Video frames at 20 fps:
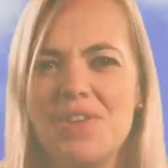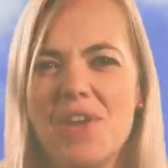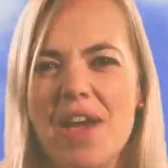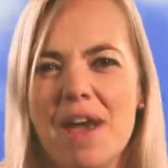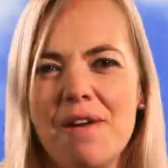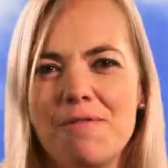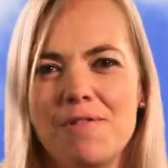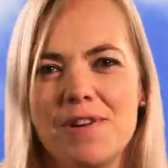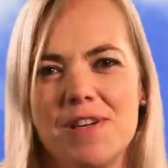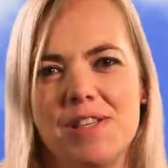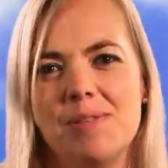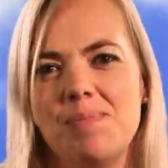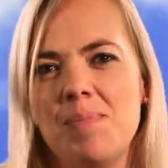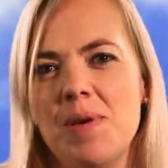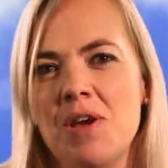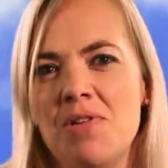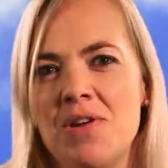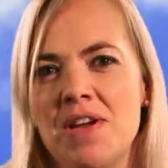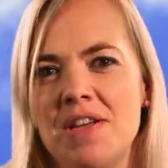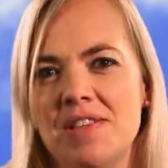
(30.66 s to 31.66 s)
you ever
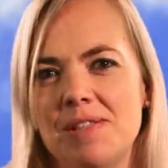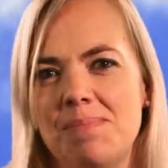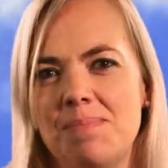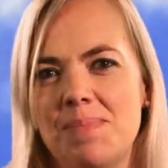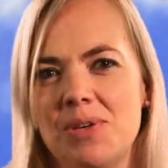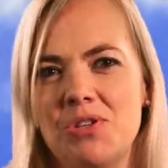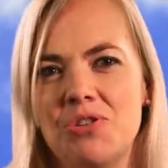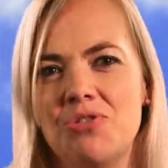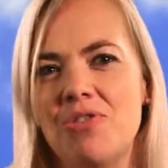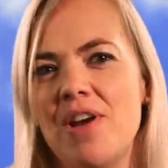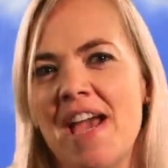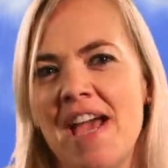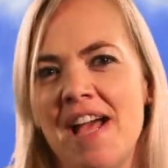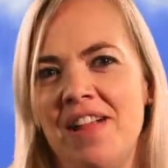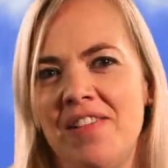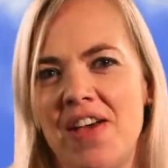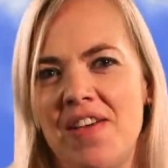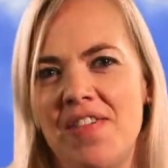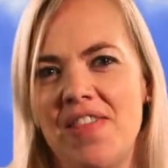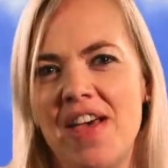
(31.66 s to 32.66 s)
experienced
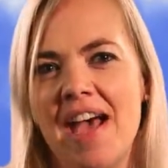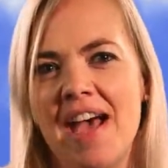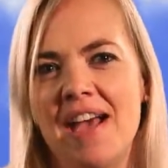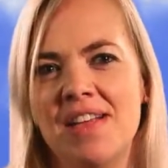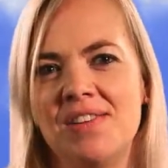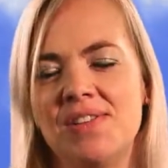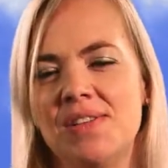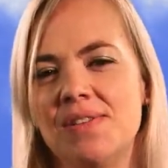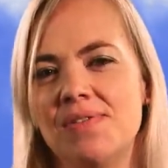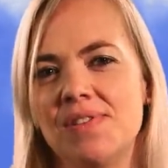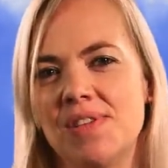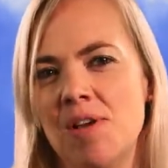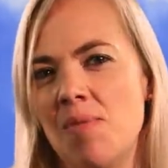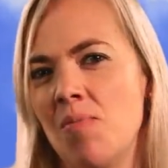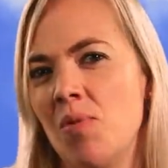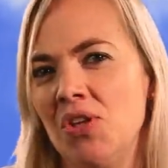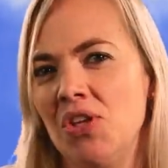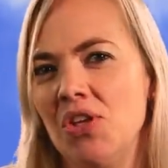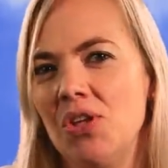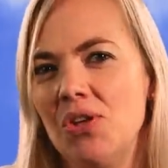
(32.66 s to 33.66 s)
betrayal at the hands of
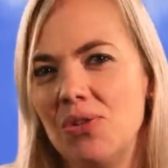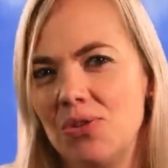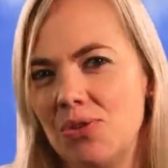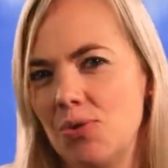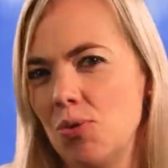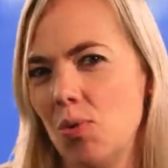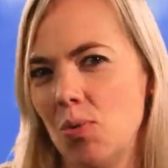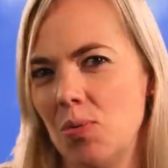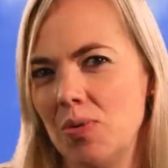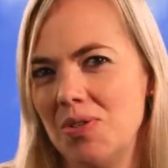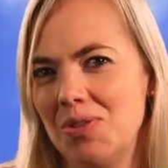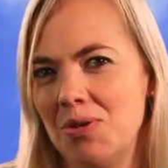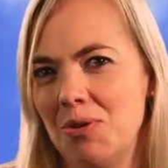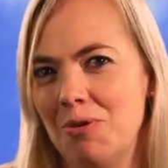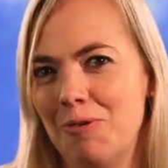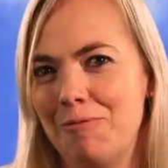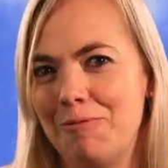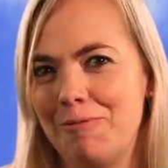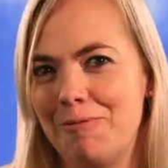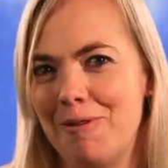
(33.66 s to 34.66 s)
someone you thought was
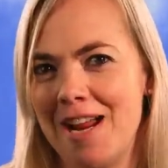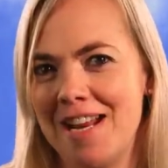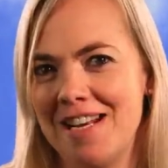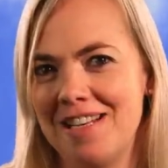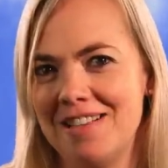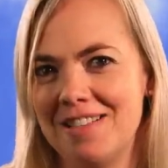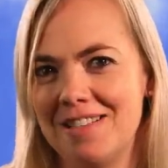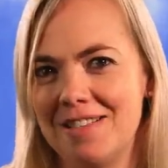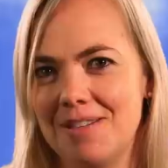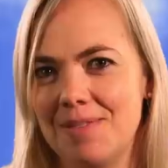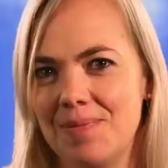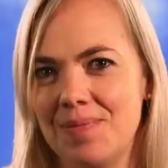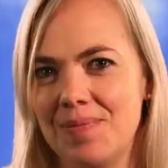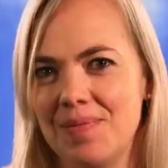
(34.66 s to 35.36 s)
your friend?